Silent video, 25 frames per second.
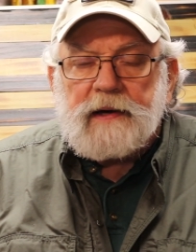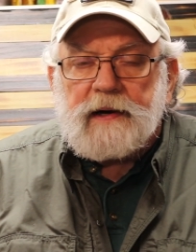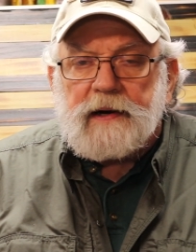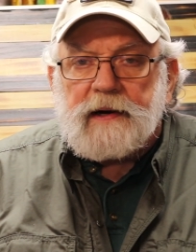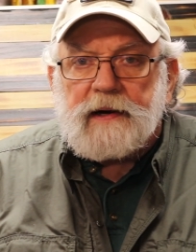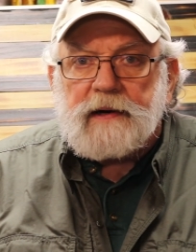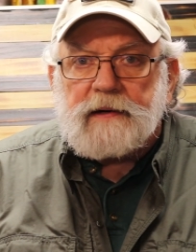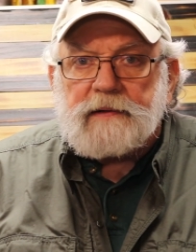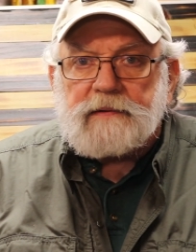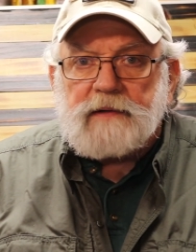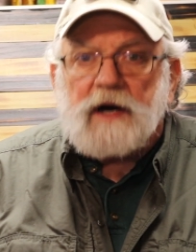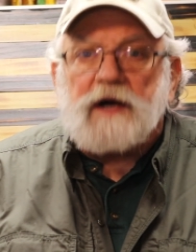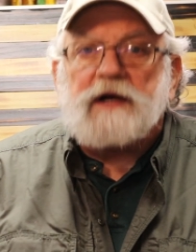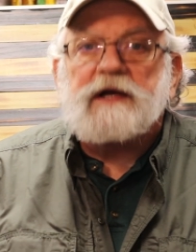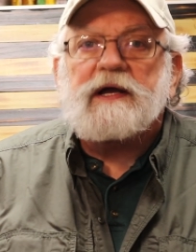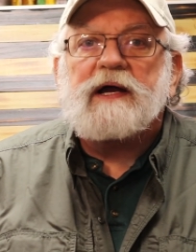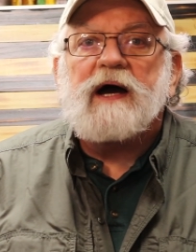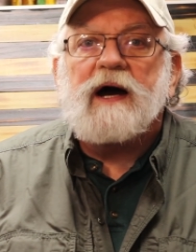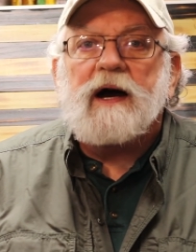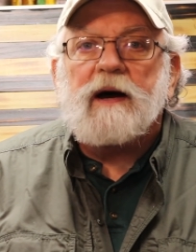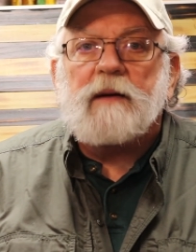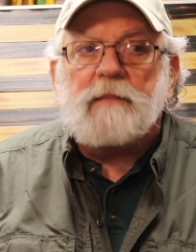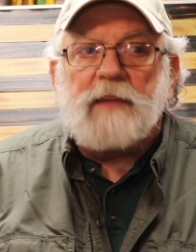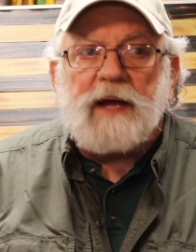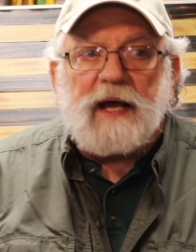a,
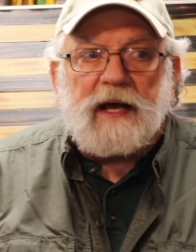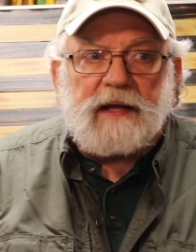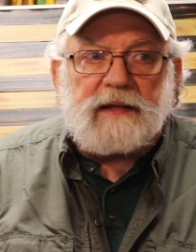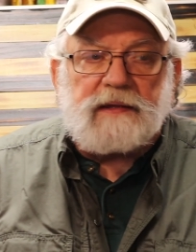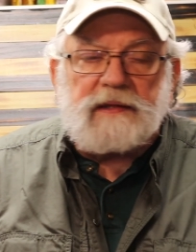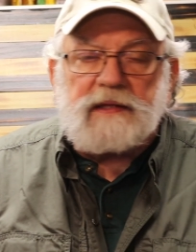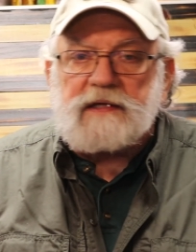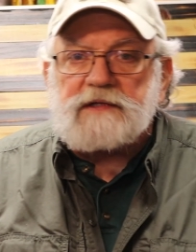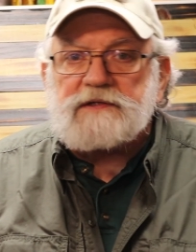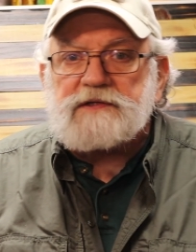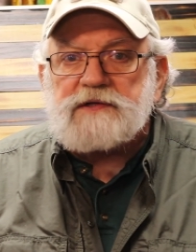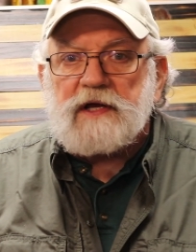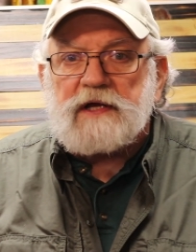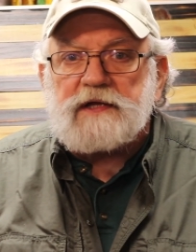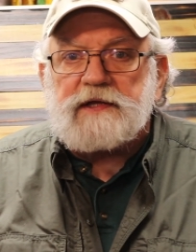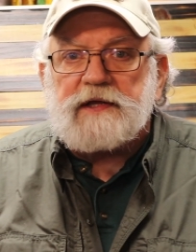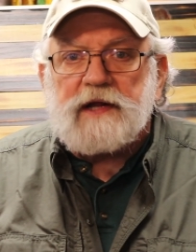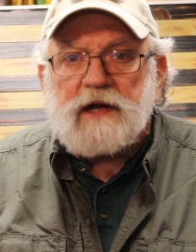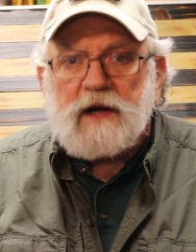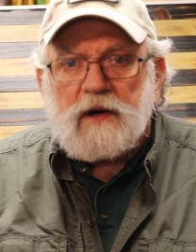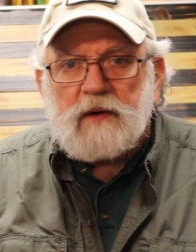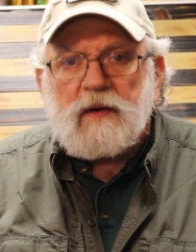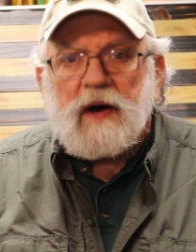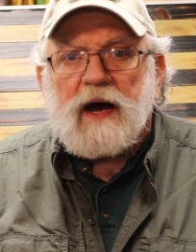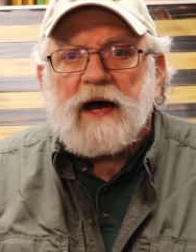comment that said, you
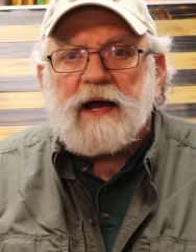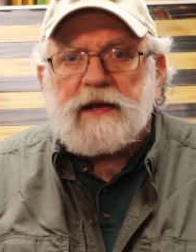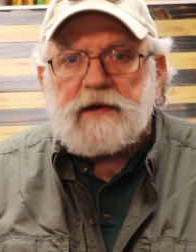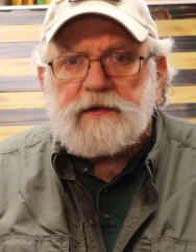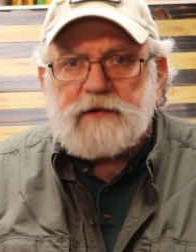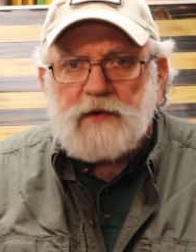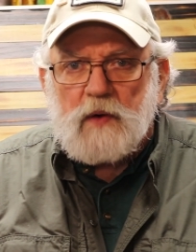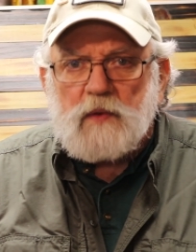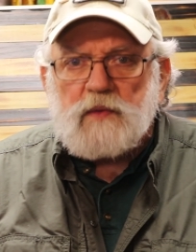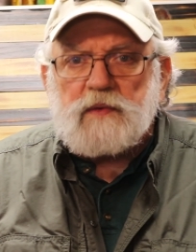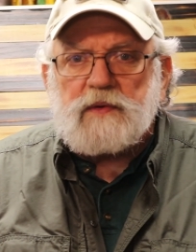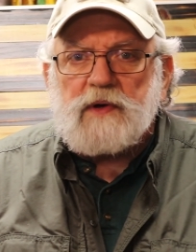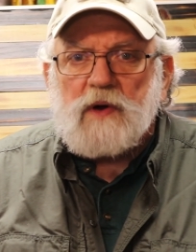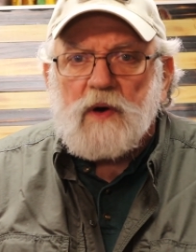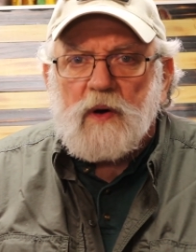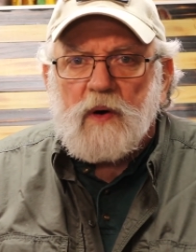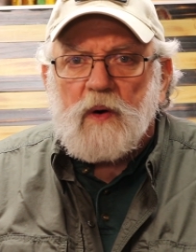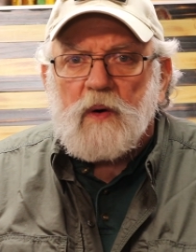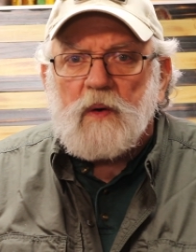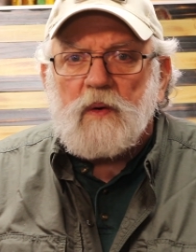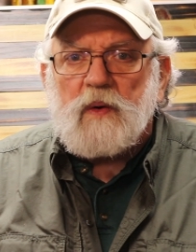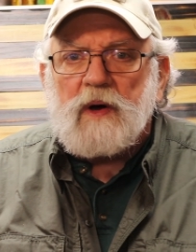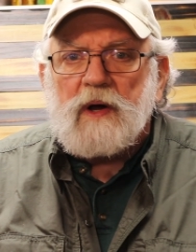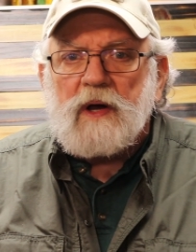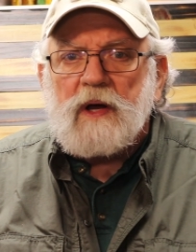know, I don't
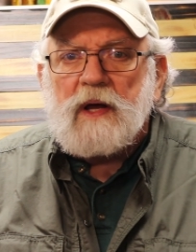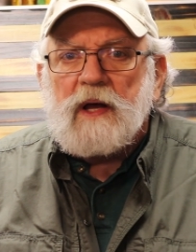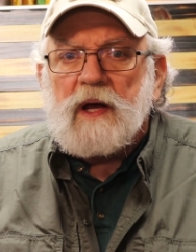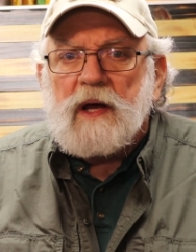know